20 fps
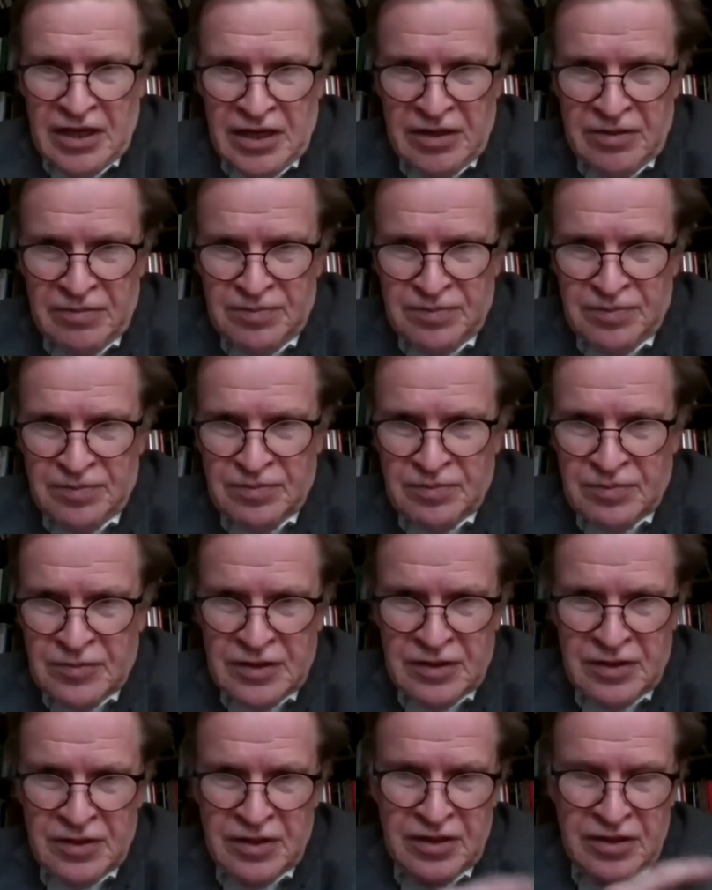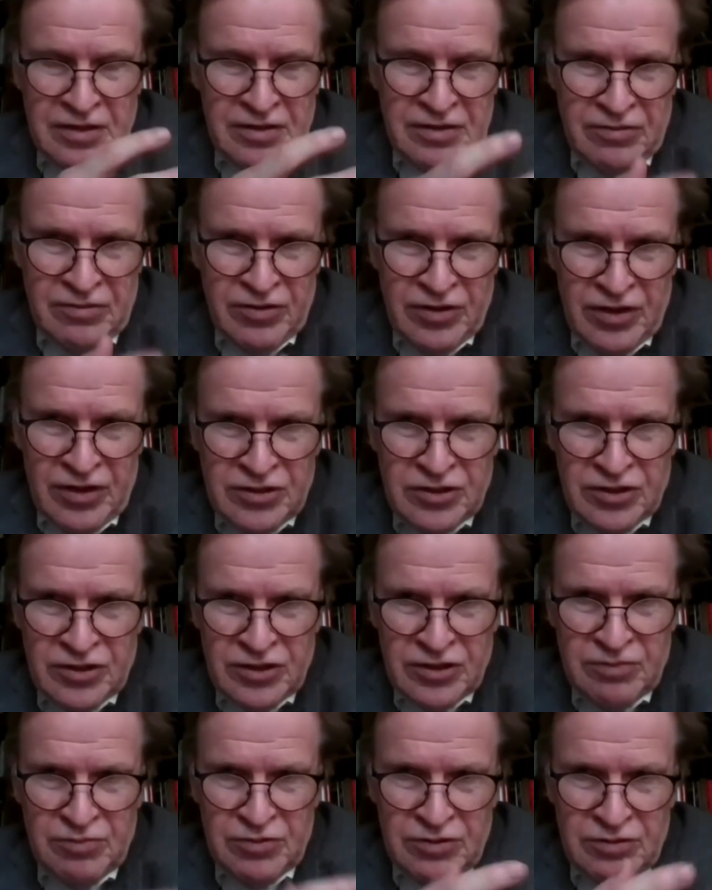the
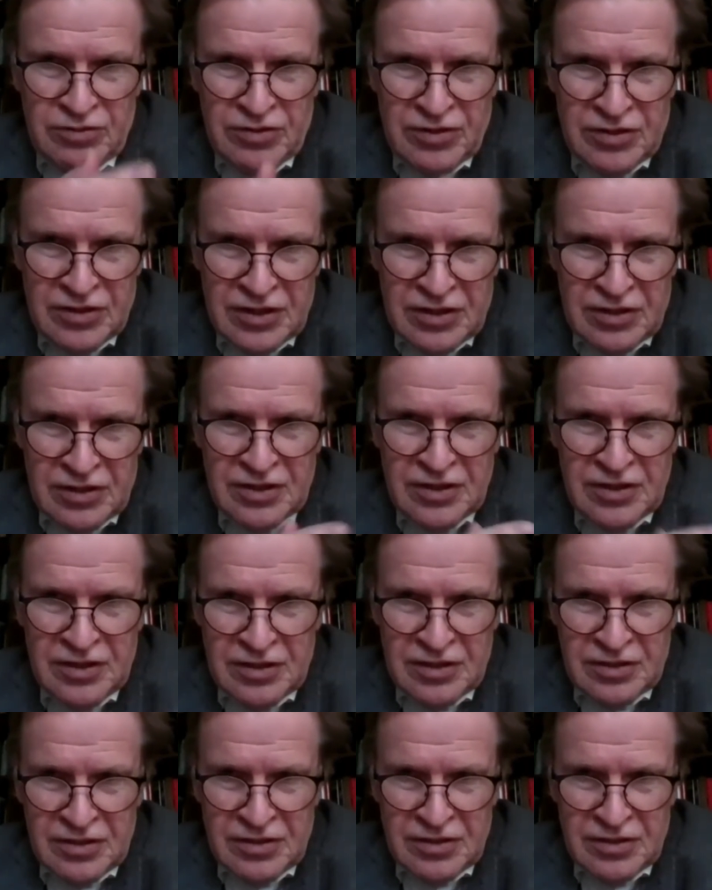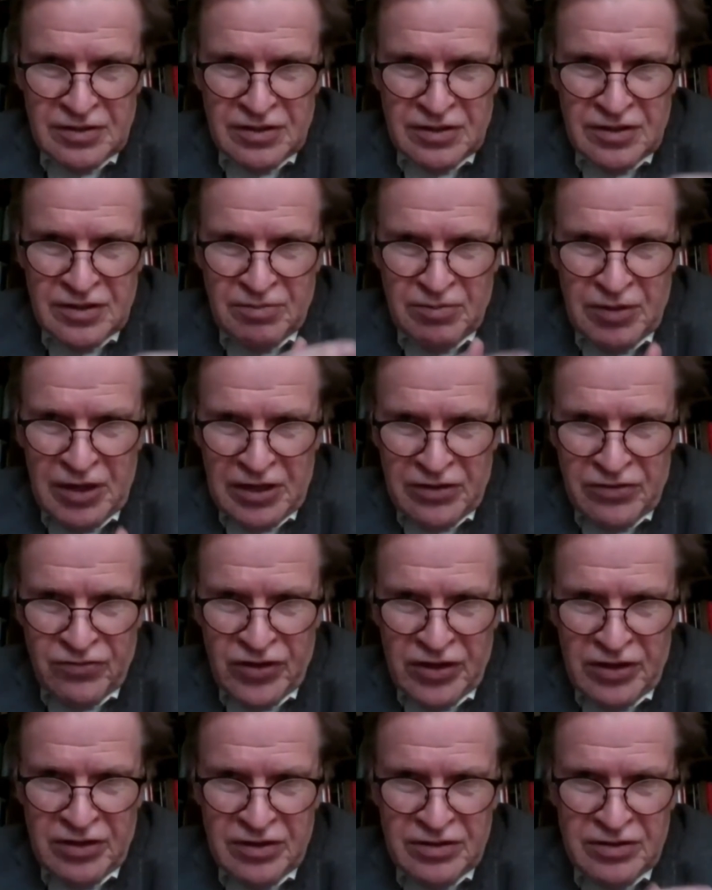relationship between the city and the Bank of
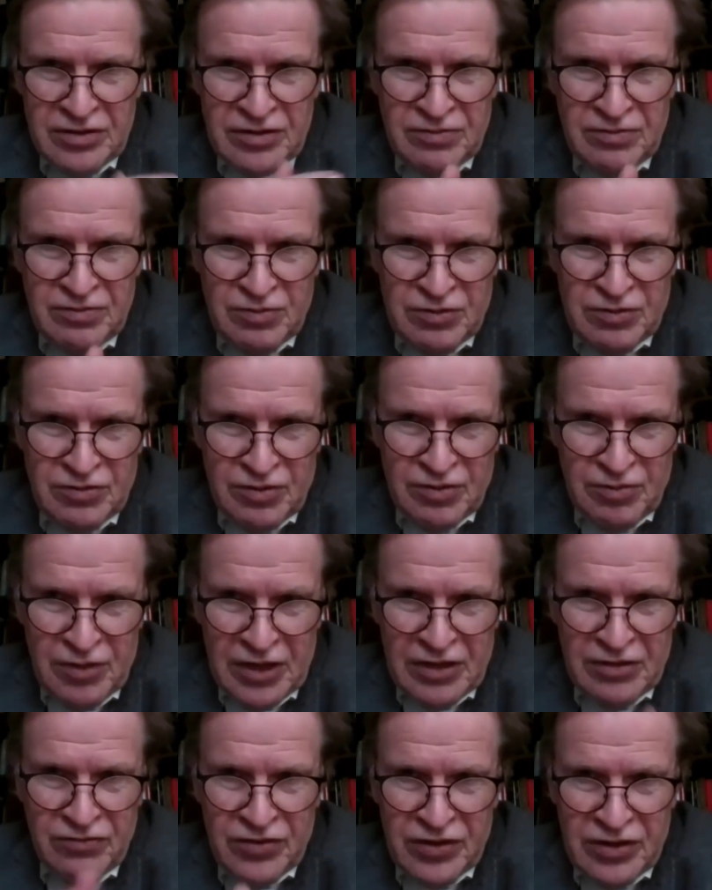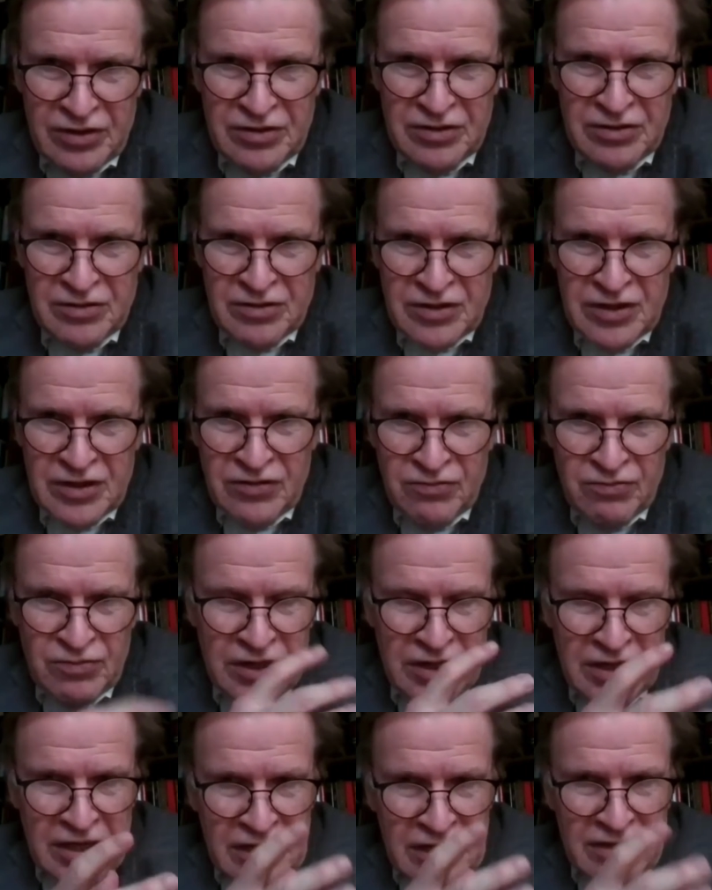England, between the Bank of England and the
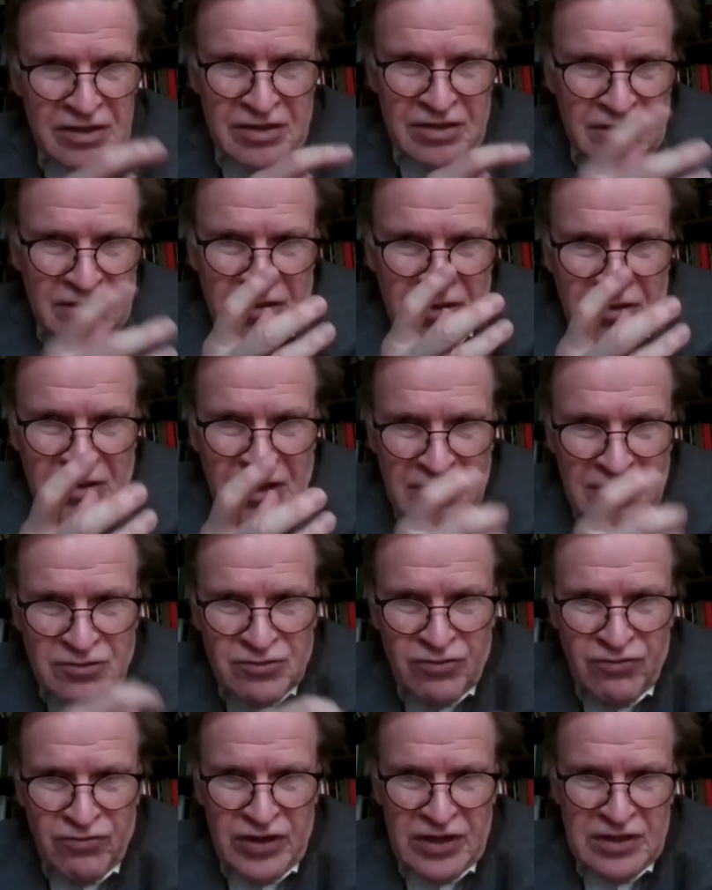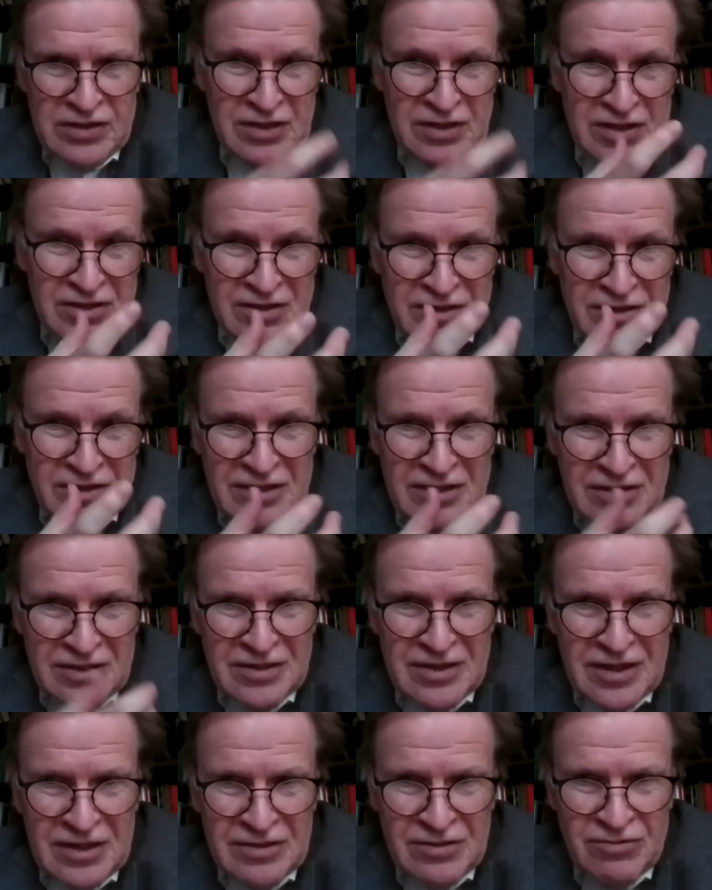government. That's all fascinating. And
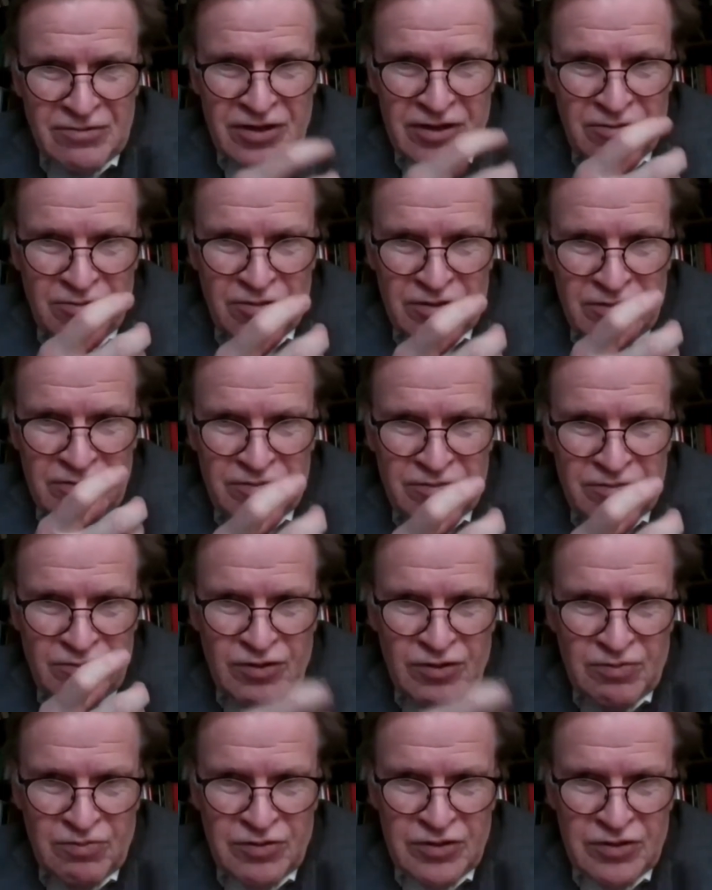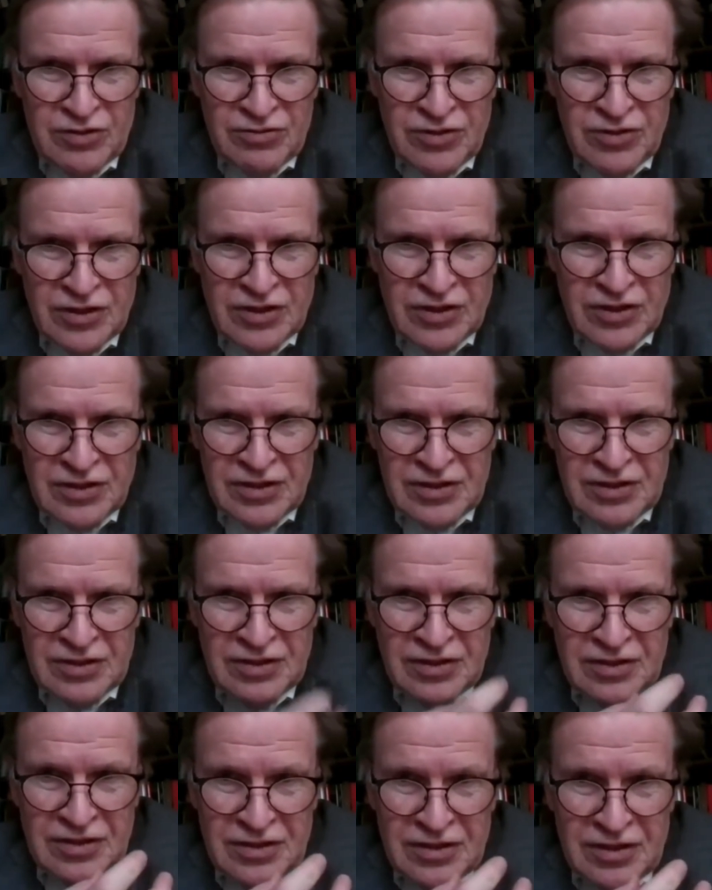that's really what produces
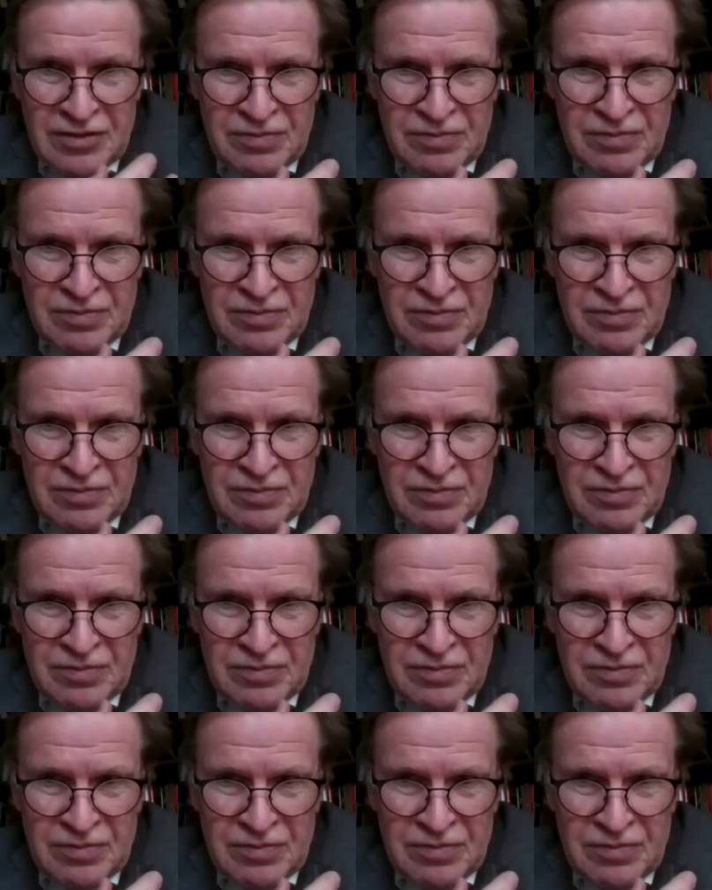this.